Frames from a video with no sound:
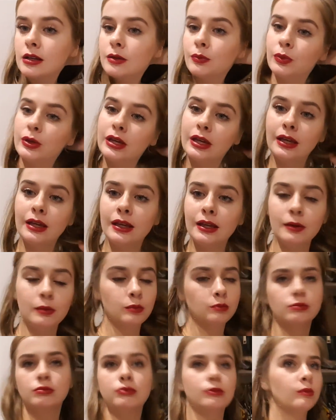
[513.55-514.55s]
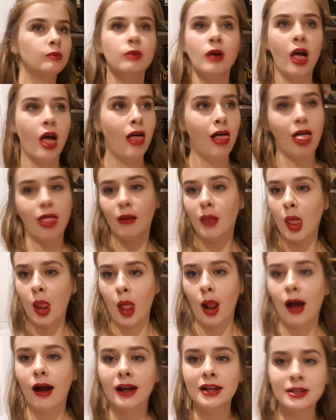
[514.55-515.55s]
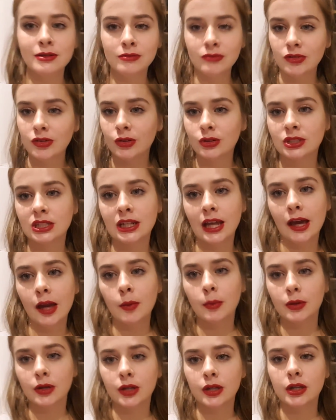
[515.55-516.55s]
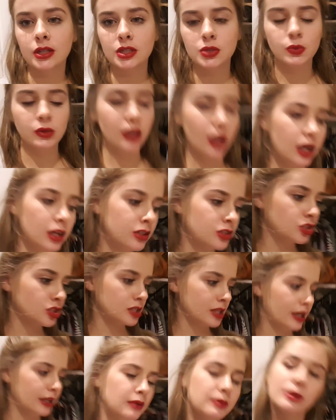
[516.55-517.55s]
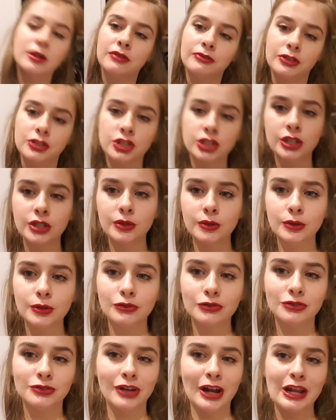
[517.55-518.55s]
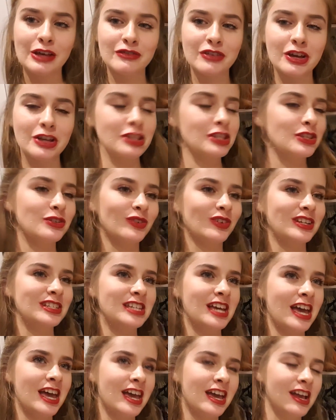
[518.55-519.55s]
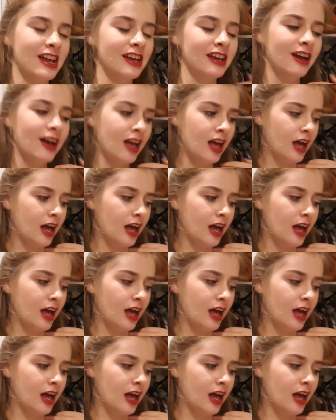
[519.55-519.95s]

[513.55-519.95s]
didn't vlog today because we kind of just had a bit of a chilled anniversary day.